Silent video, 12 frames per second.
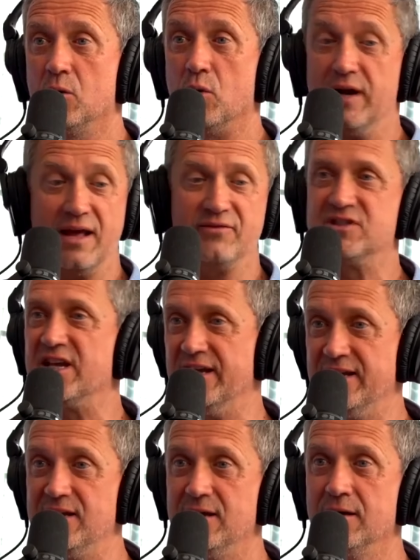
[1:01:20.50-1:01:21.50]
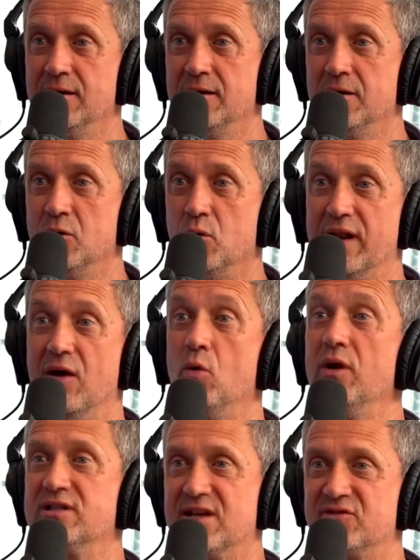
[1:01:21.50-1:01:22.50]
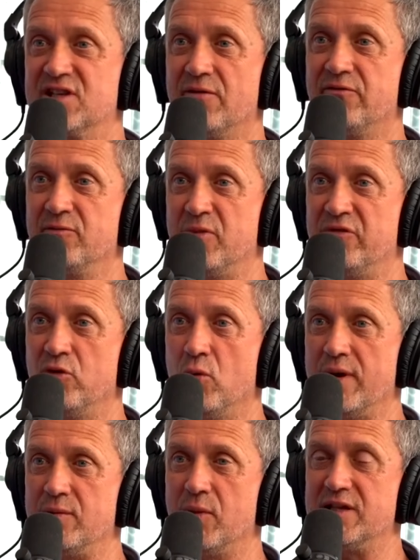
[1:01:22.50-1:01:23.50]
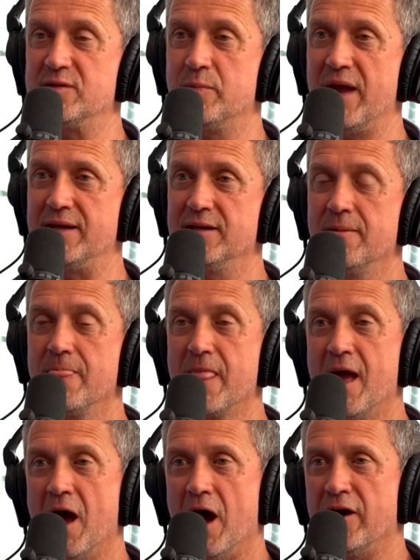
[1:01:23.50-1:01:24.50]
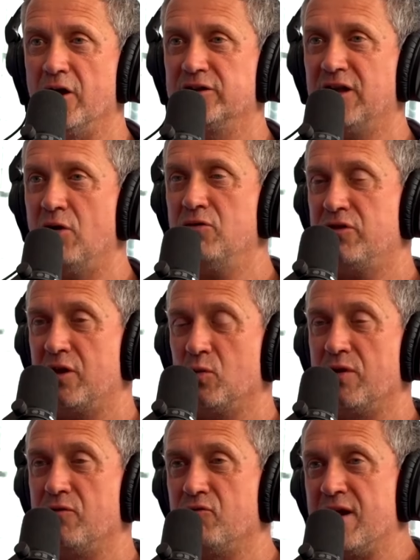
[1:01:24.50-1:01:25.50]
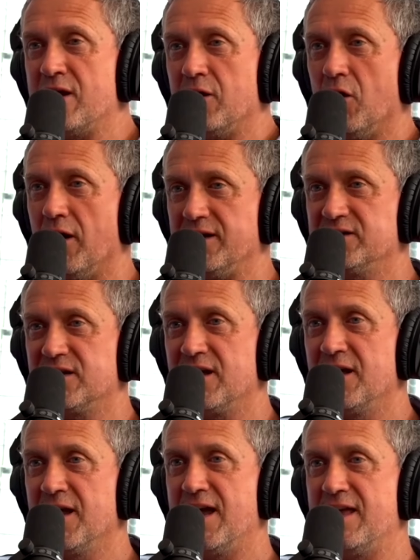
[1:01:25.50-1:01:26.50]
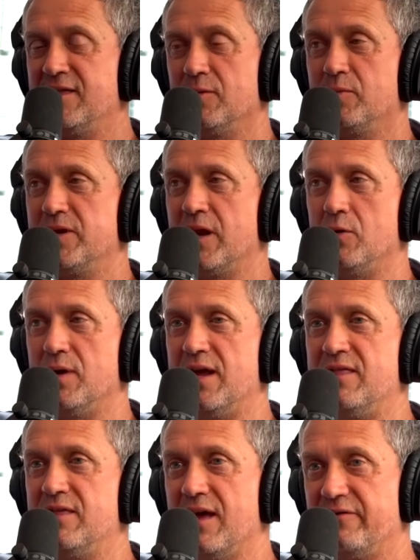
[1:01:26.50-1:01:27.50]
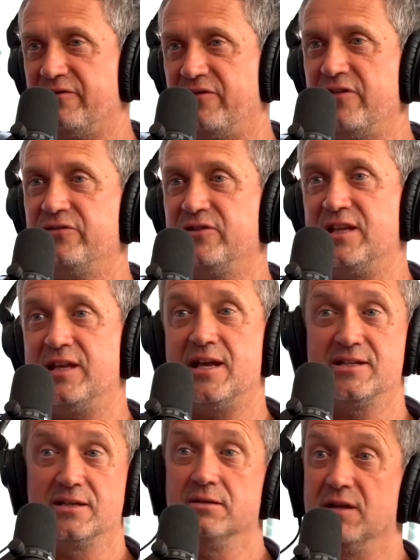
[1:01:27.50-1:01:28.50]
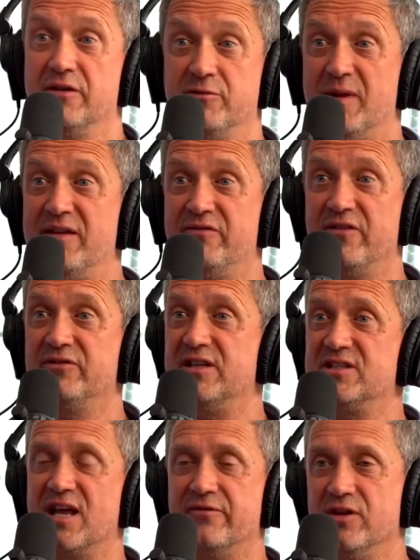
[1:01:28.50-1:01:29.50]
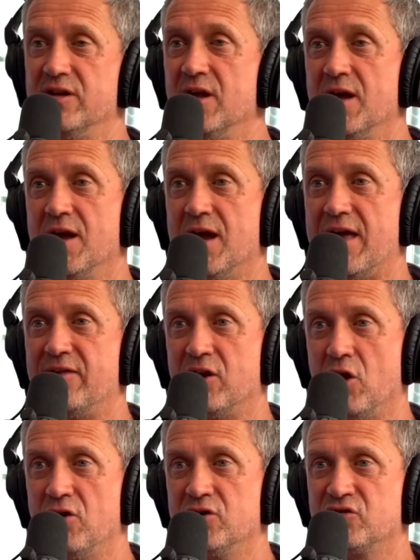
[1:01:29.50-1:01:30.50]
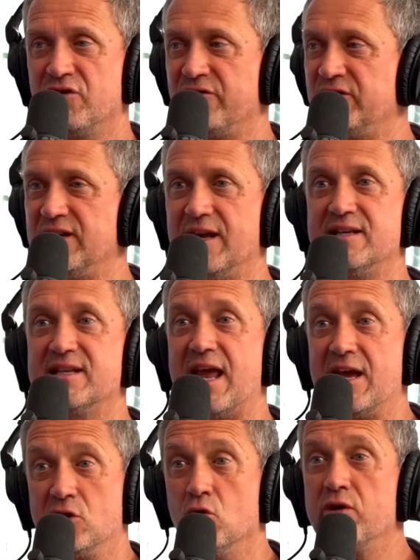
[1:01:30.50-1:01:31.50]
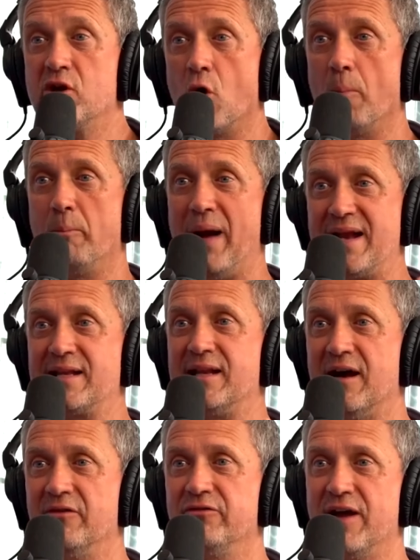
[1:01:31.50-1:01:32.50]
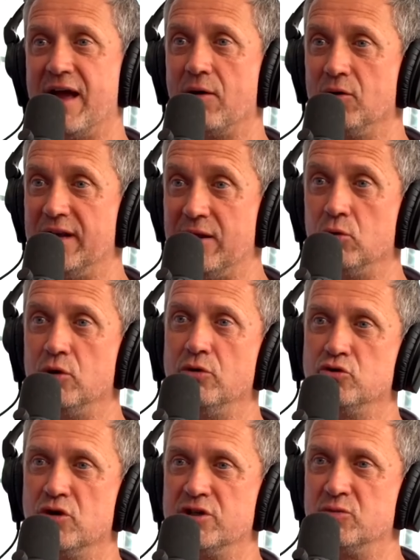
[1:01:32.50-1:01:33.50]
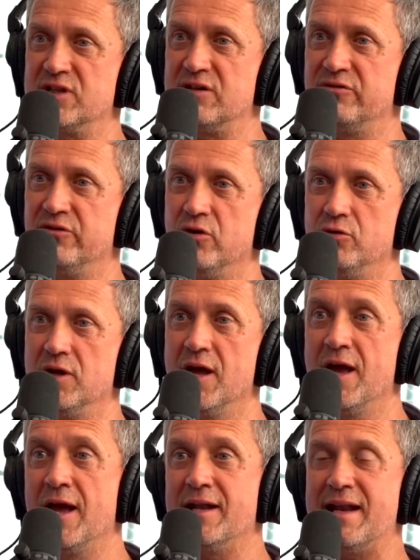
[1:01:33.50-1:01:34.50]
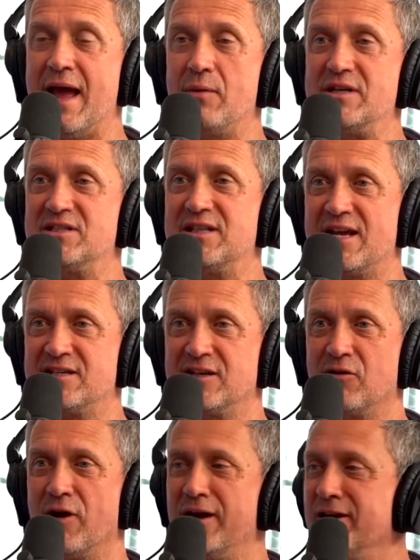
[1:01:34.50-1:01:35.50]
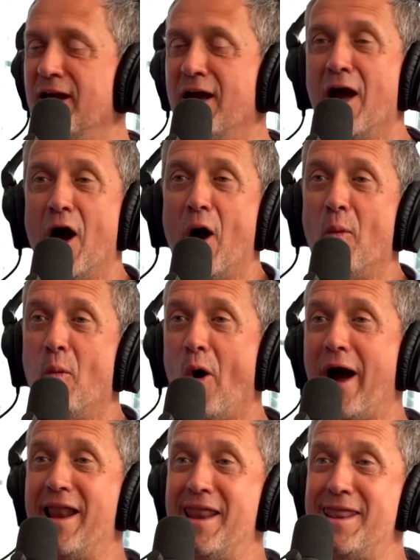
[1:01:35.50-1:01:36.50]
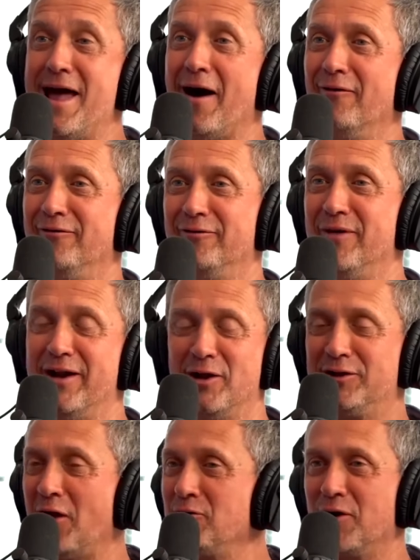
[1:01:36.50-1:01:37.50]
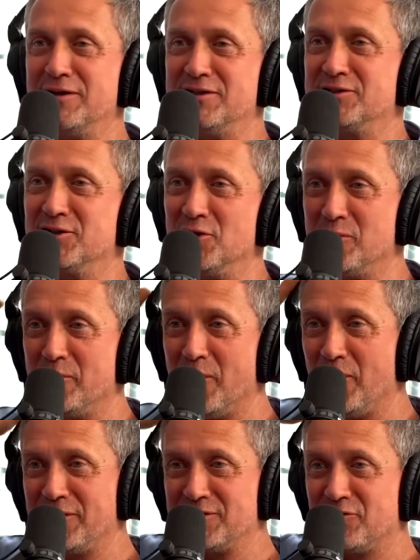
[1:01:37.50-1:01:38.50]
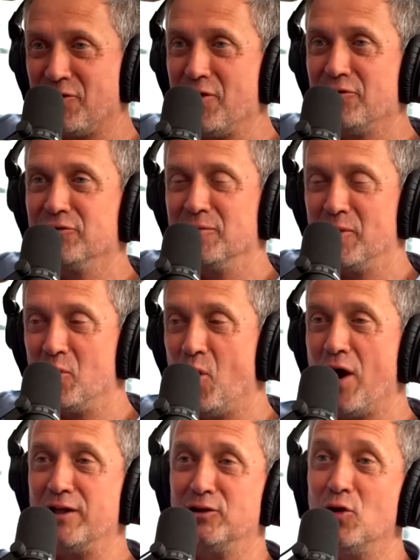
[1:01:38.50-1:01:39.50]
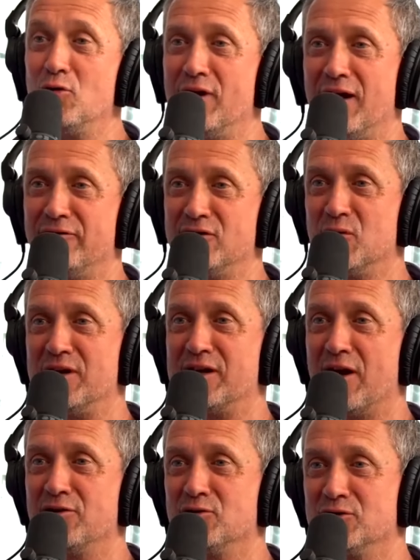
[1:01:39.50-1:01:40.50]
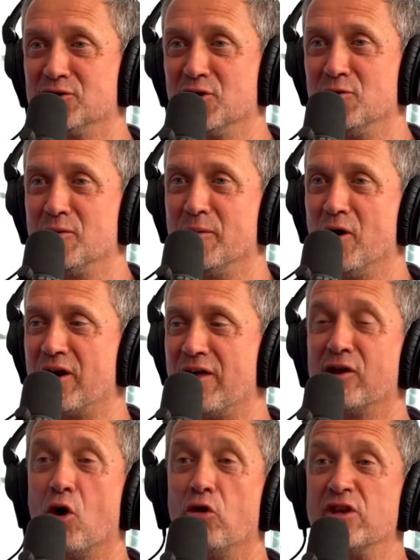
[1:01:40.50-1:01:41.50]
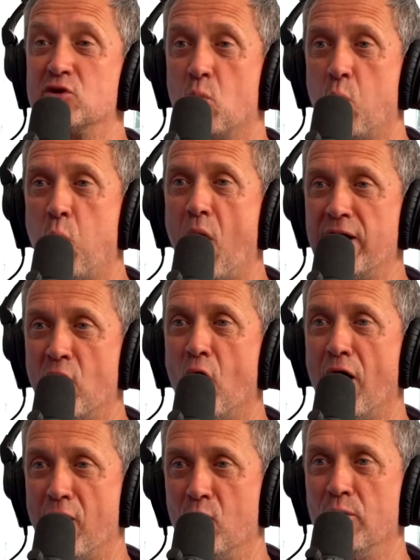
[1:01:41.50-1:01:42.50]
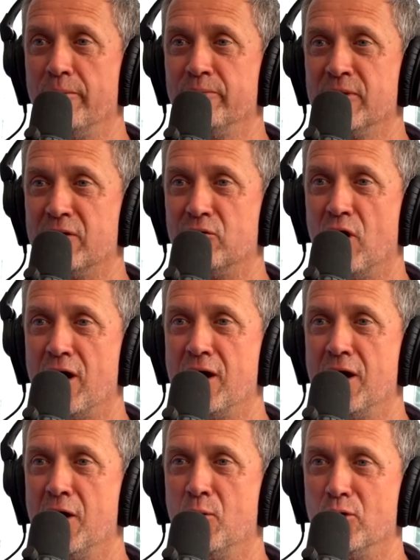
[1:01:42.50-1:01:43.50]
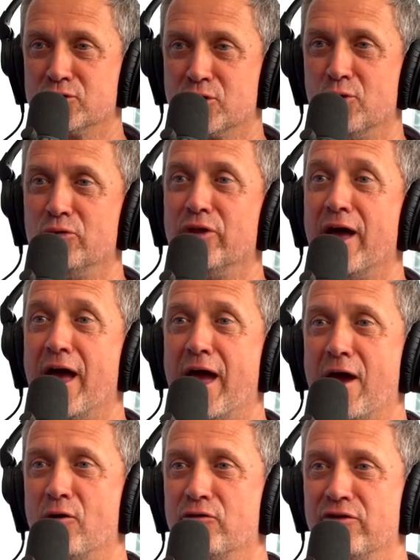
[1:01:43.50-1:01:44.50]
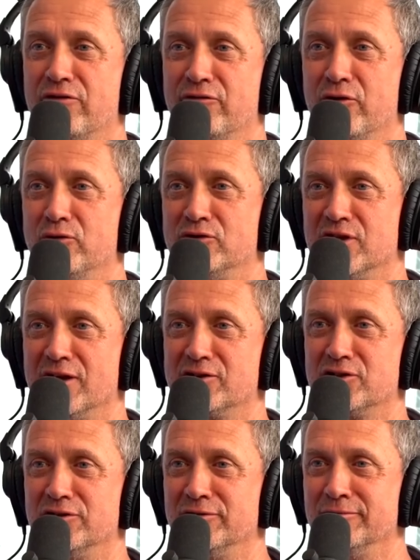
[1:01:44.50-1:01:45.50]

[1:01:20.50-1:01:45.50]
We'd have tea. We'd always have something before we went to bed. And I don't think we realised in the 50 years, for me, 57, in the last 50 years, it had already got bad enough how little nutrition was in food. Now it's desecrated. And what I love, and I don't go into supermarkets very often, but what I do love is when you go into a supermarket, they've got this one aisle, right? What's called the healthy food section.